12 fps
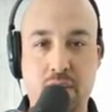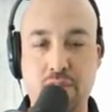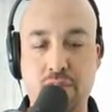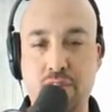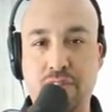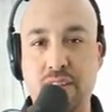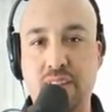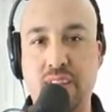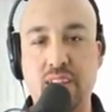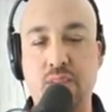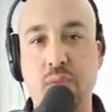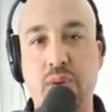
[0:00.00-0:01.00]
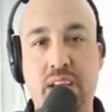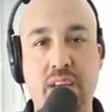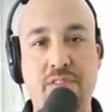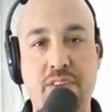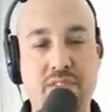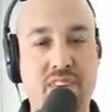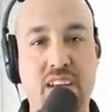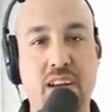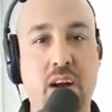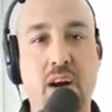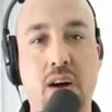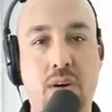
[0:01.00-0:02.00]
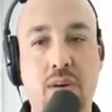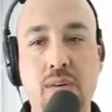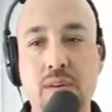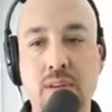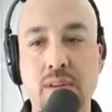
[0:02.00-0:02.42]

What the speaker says: was his 50th win, 50-0,